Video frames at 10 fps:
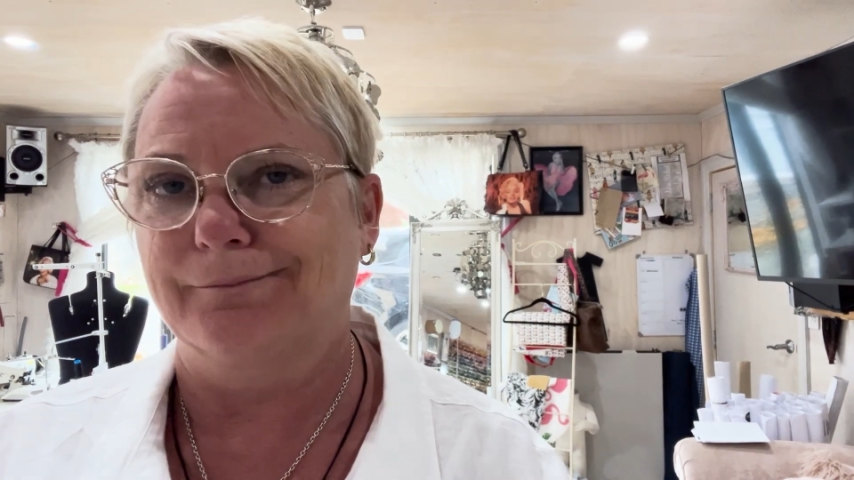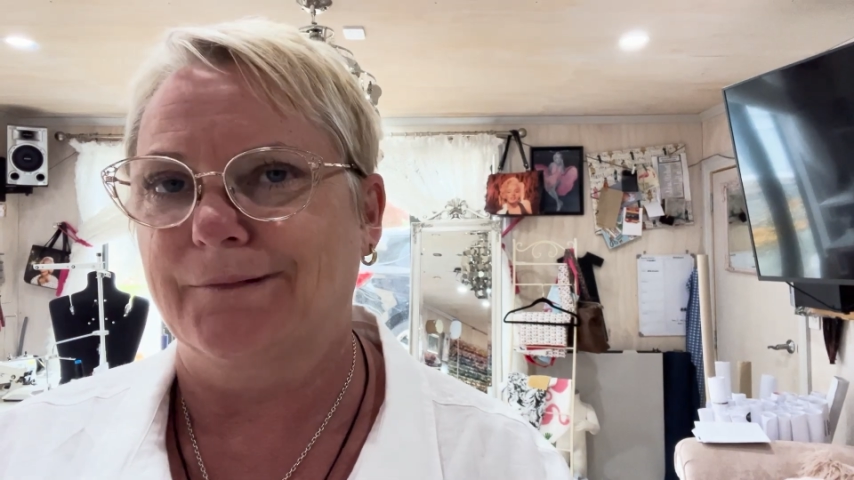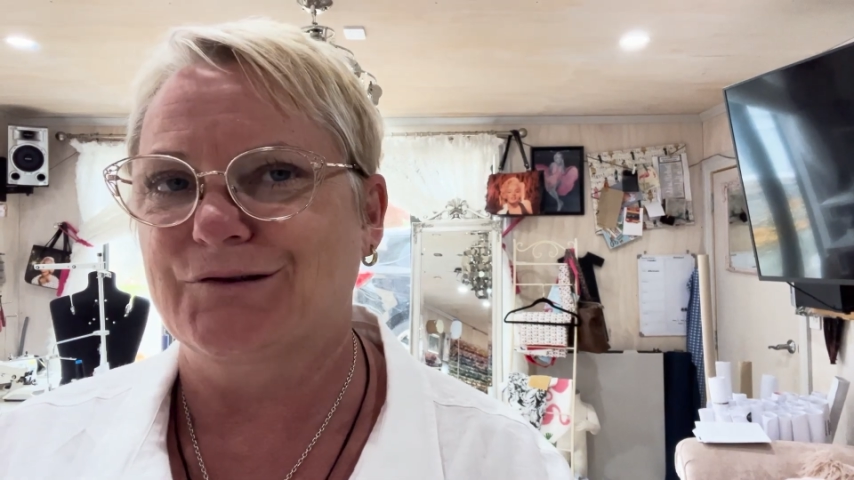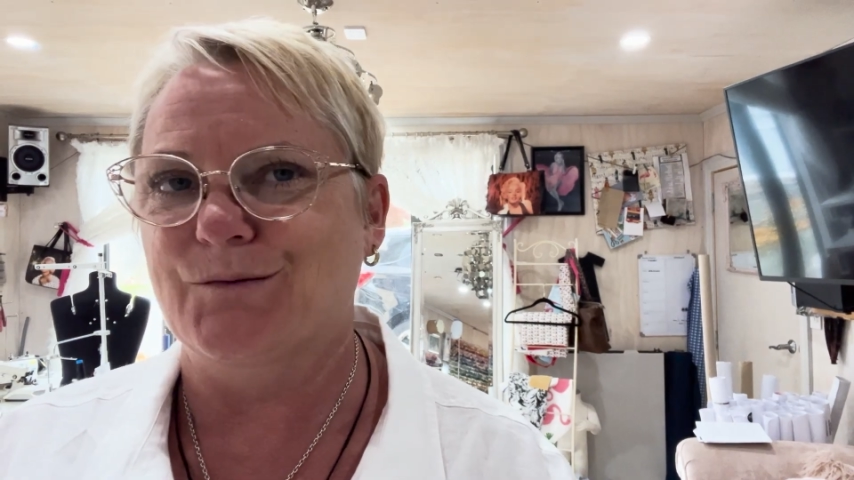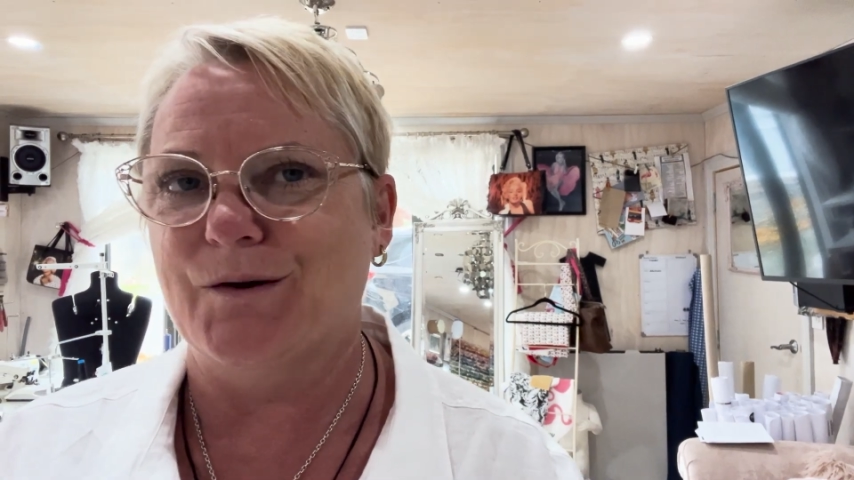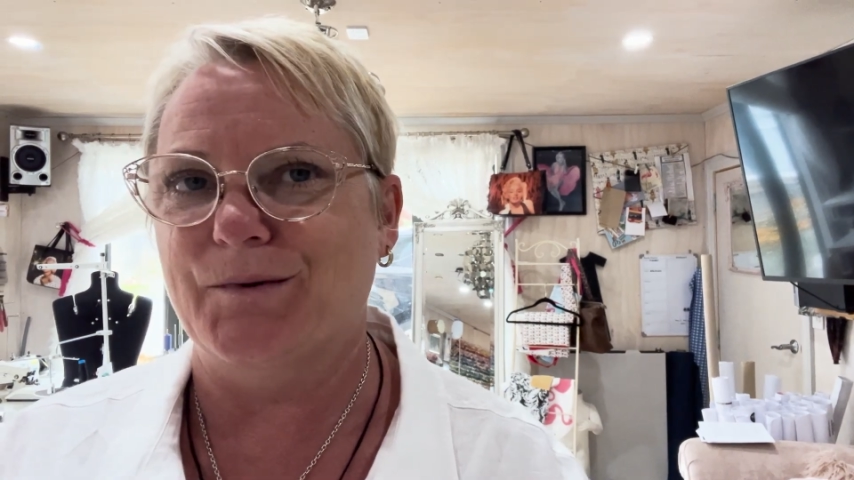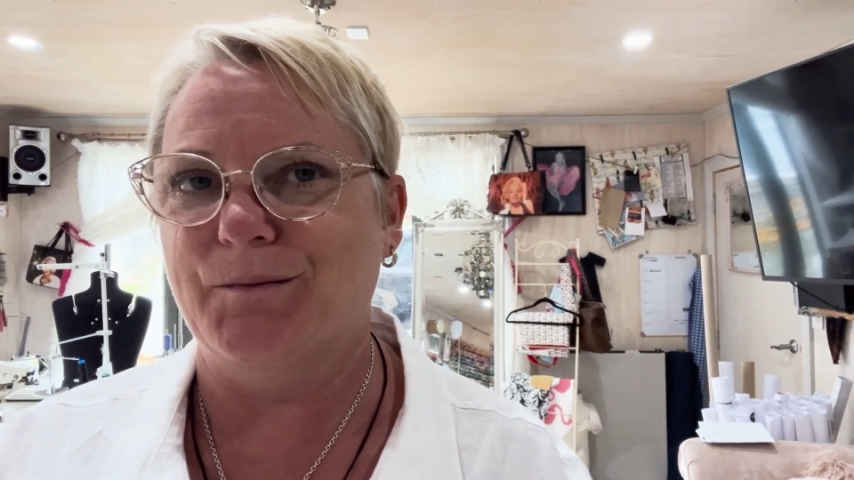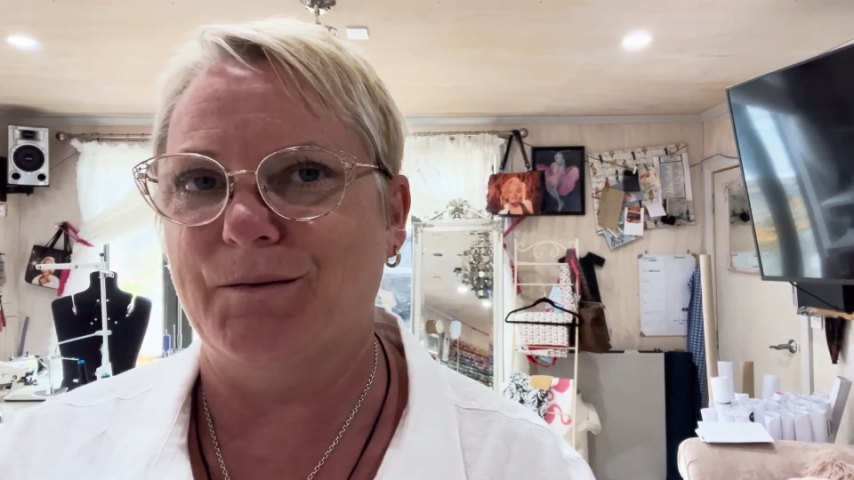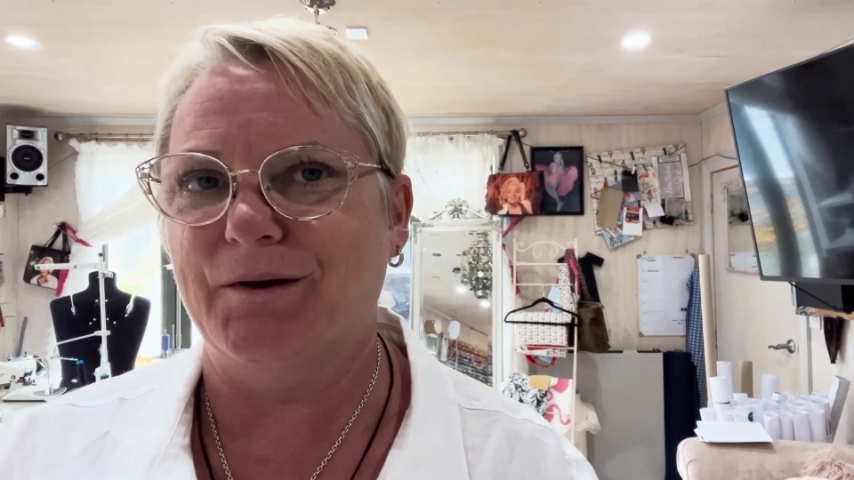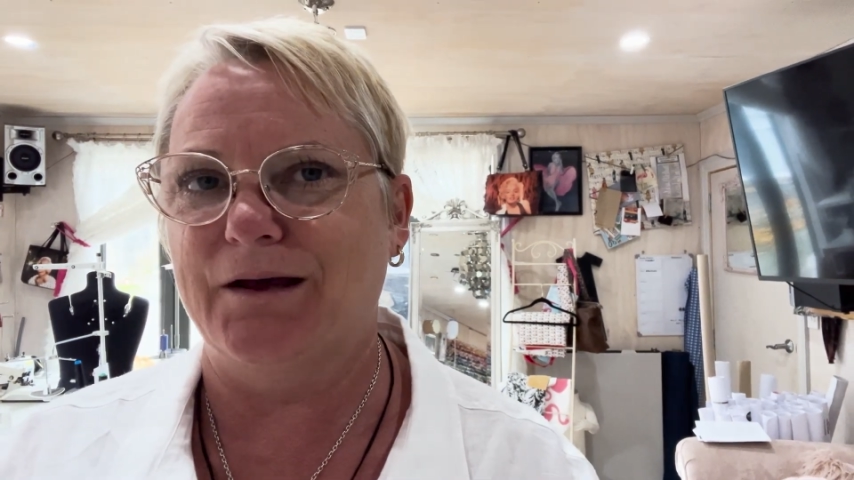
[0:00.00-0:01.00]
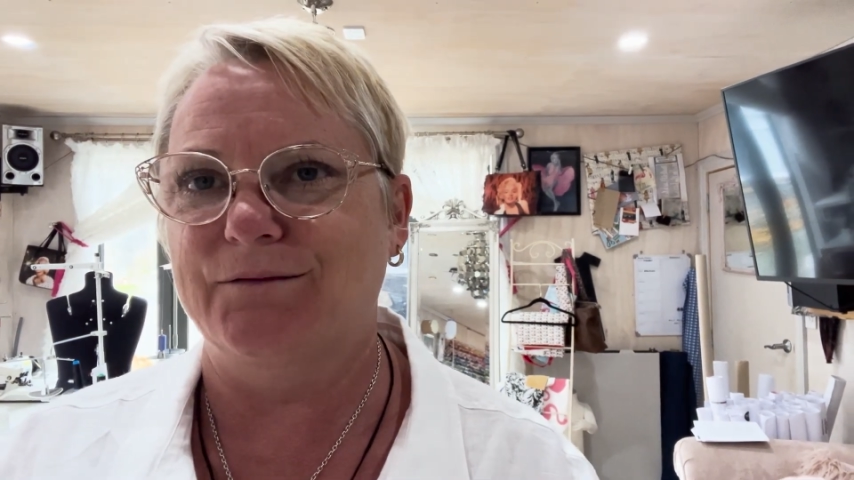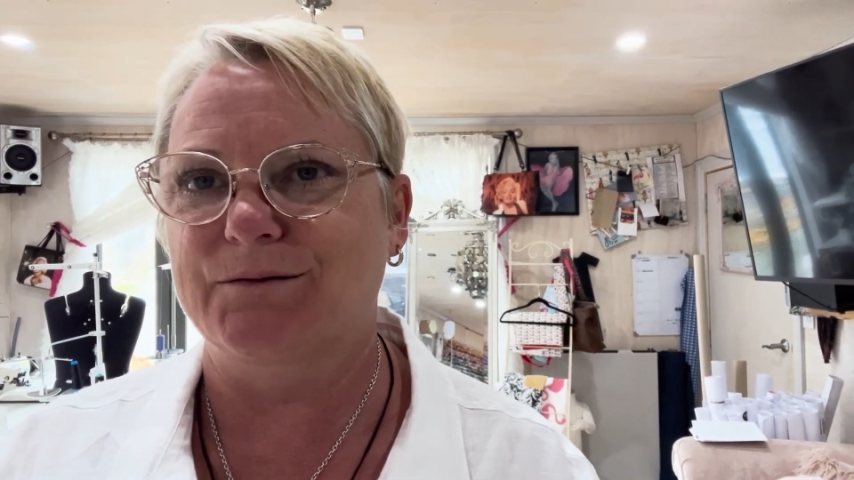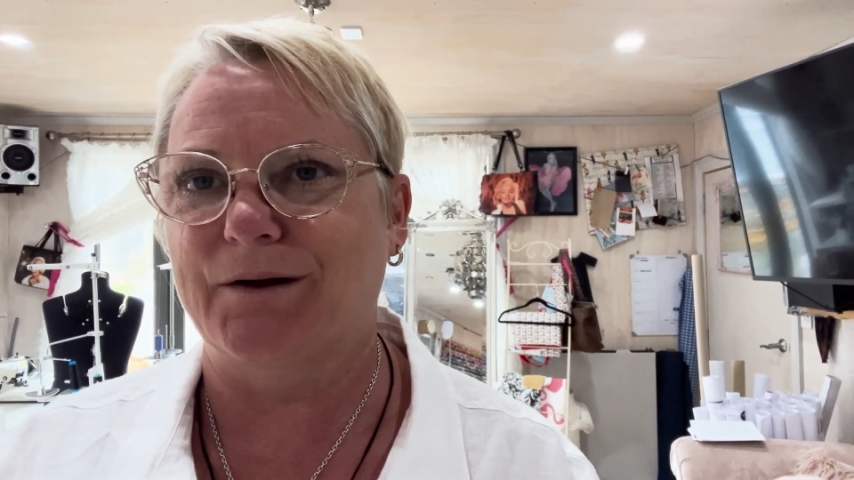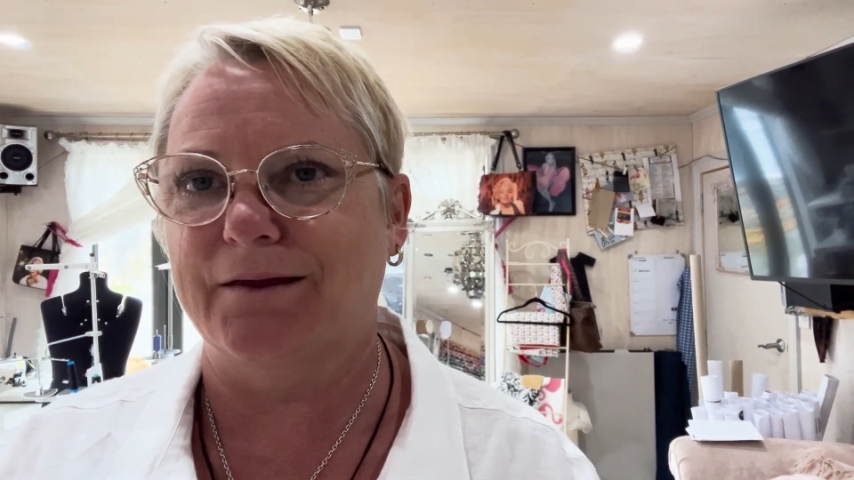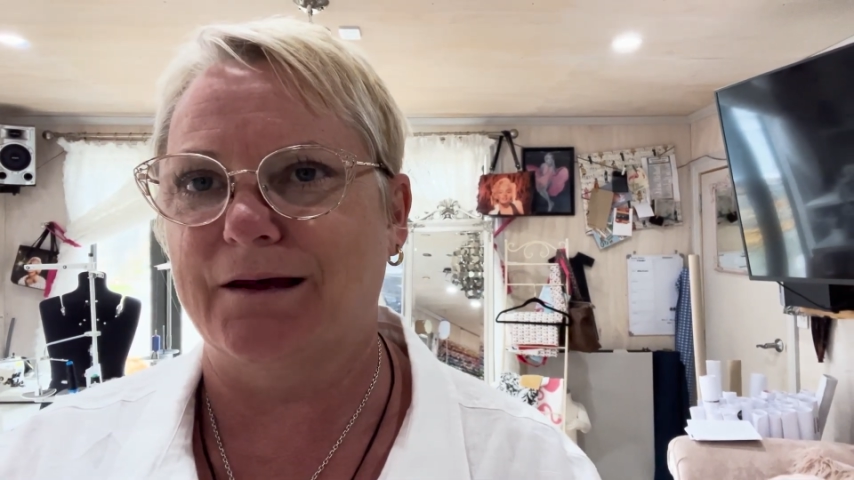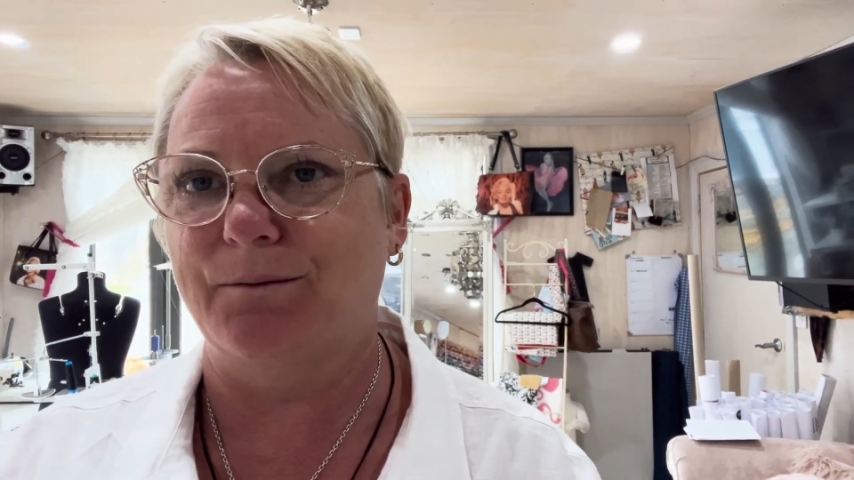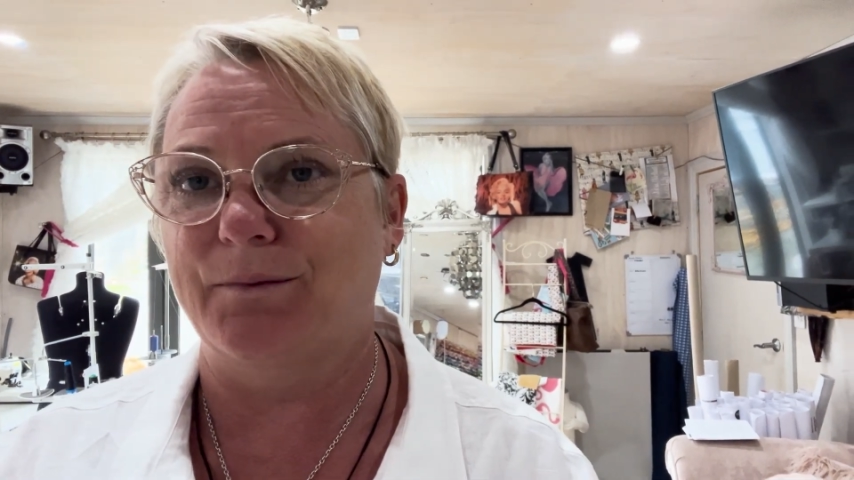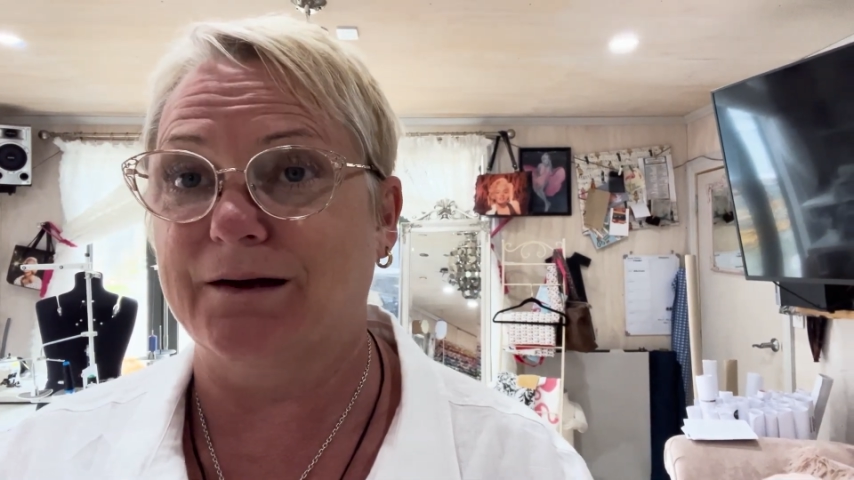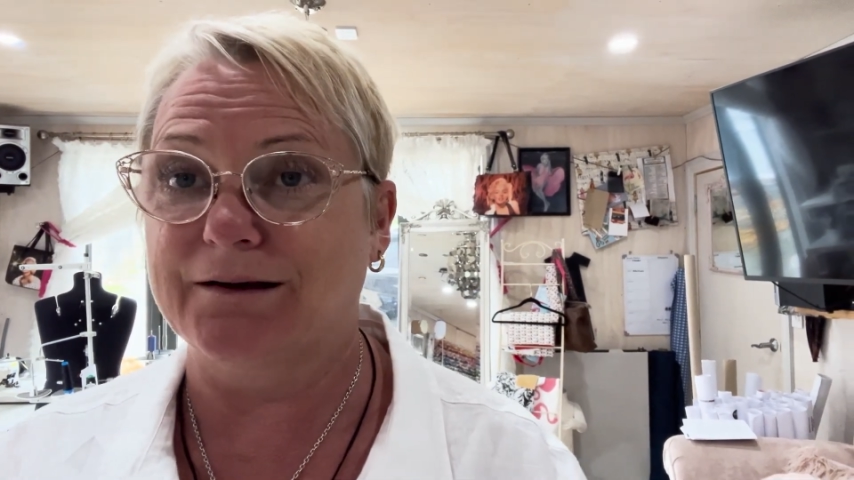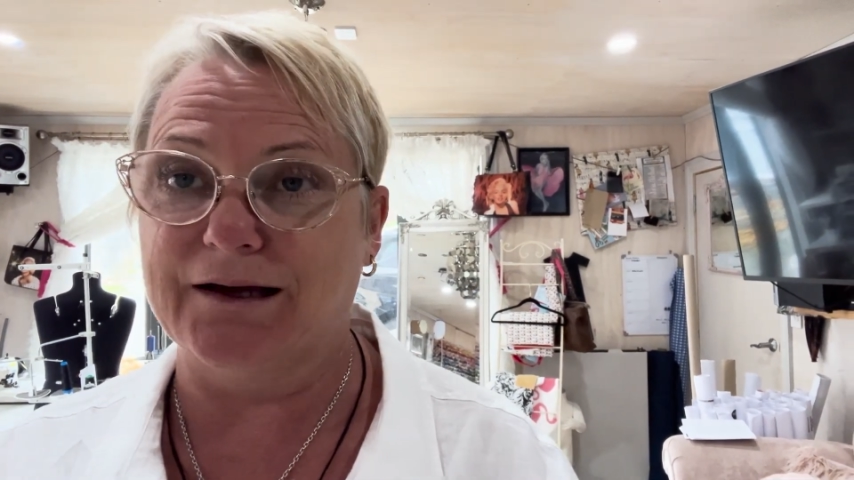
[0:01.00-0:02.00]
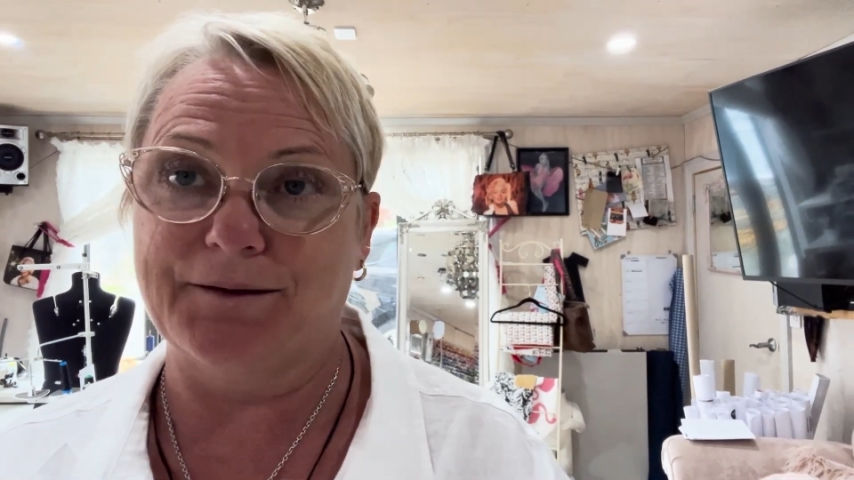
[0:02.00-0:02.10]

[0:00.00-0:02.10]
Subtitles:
She might be a bit peeved about that, but